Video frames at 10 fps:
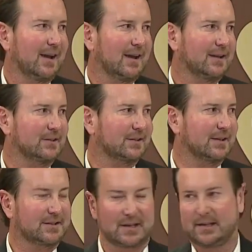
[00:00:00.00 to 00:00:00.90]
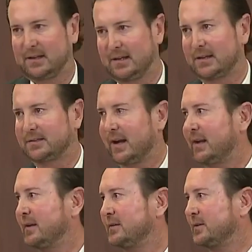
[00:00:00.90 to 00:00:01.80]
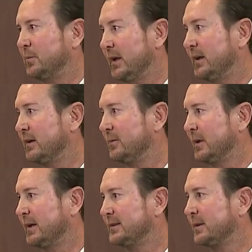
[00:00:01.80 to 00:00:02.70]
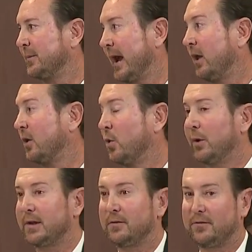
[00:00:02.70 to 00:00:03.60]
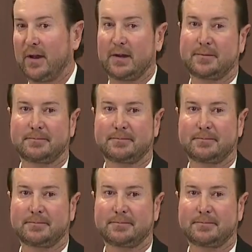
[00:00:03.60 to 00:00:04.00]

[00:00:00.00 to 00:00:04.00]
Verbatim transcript: it's just it's exciting to be here because I'm an Alan Kulwicki fan.